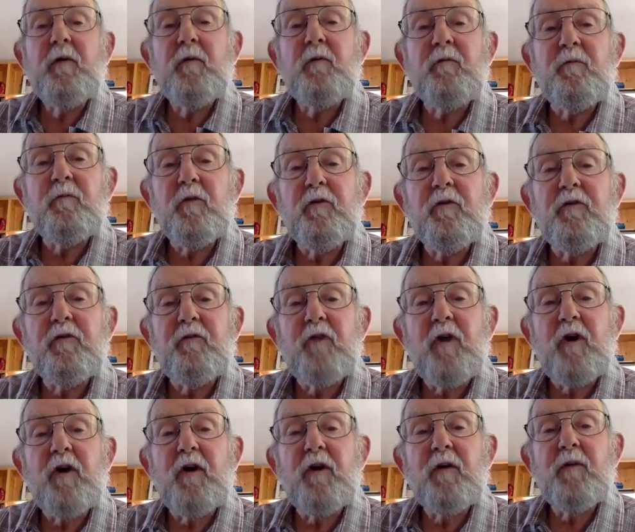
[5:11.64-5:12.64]
first of
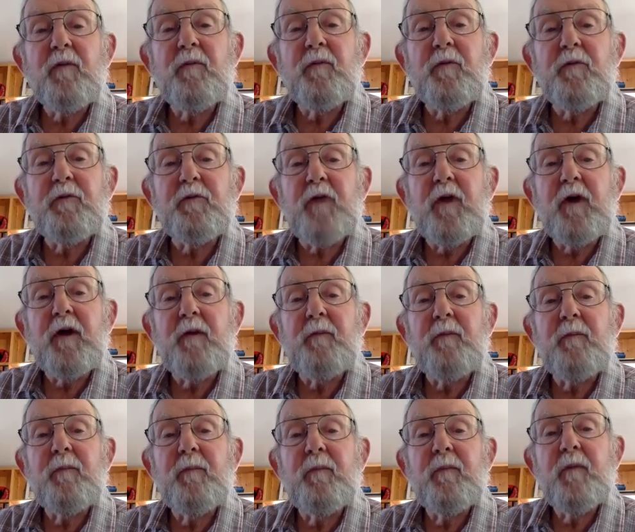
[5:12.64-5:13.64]
all, the
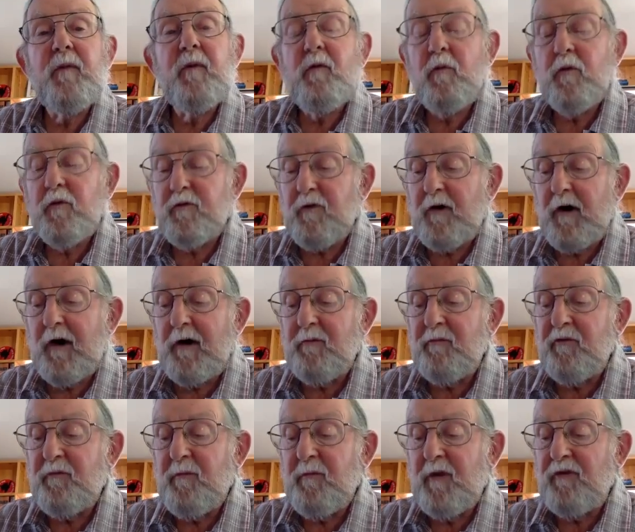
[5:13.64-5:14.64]
tribe or
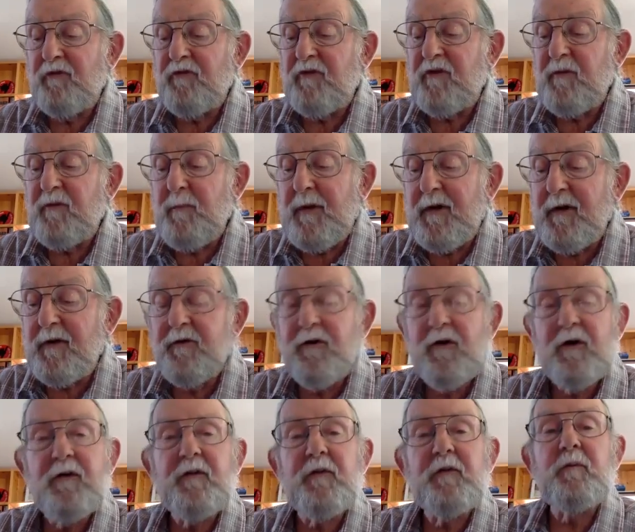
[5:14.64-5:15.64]
tribes must
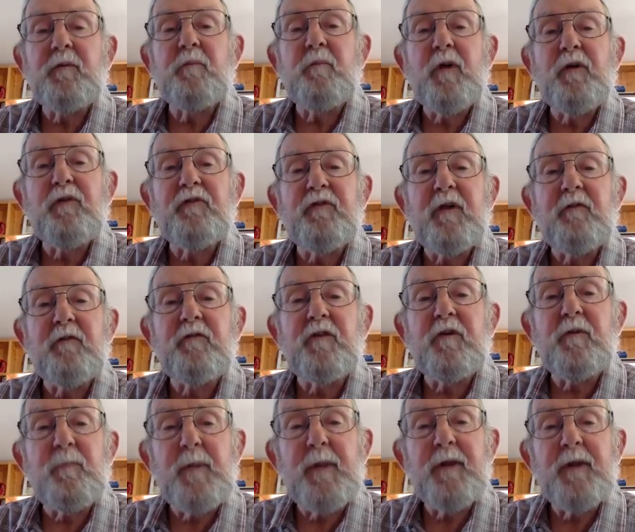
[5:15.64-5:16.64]
have
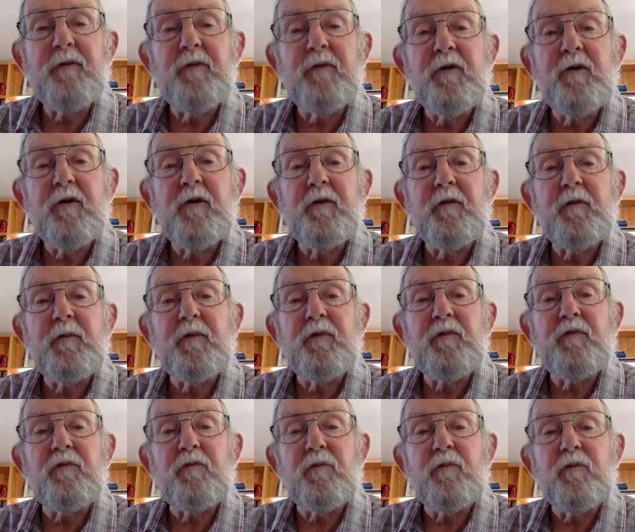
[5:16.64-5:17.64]
depended on the
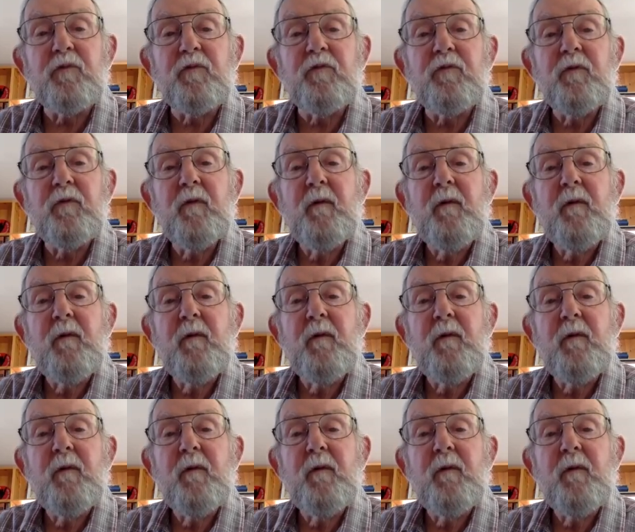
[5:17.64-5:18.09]
resource.